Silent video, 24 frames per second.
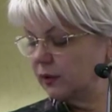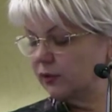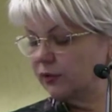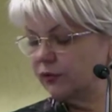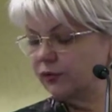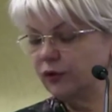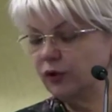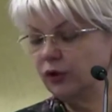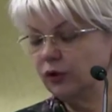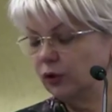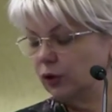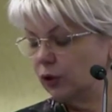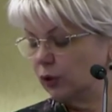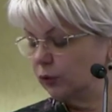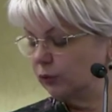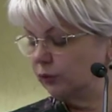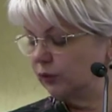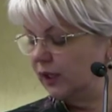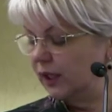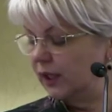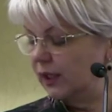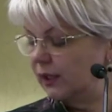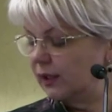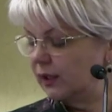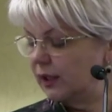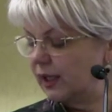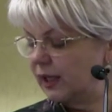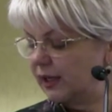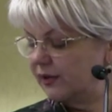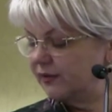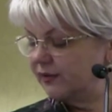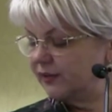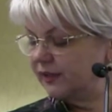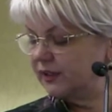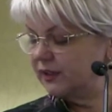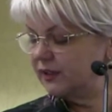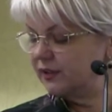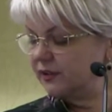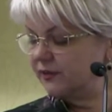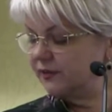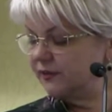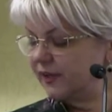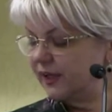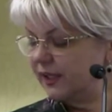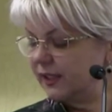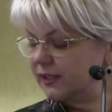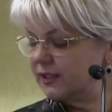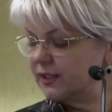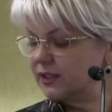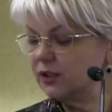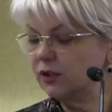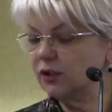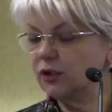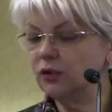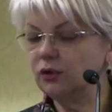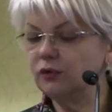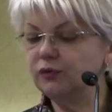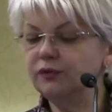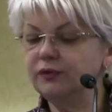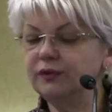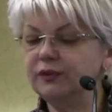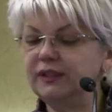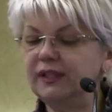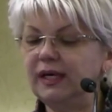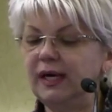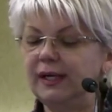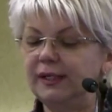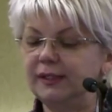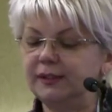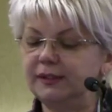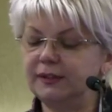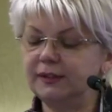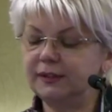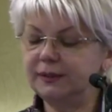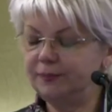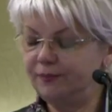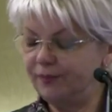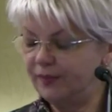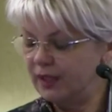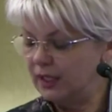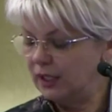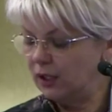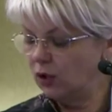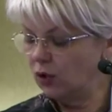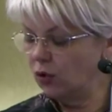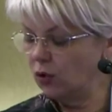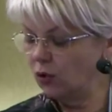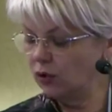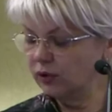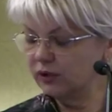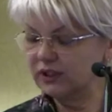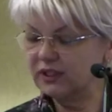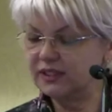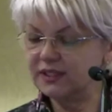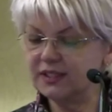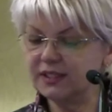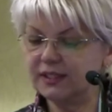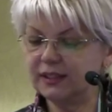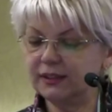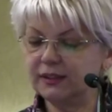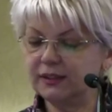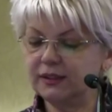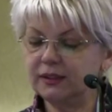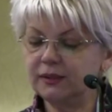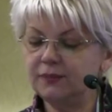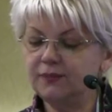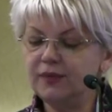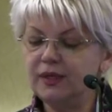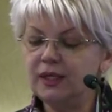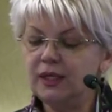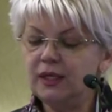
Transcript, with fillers: followed effects of diet. Orlistat.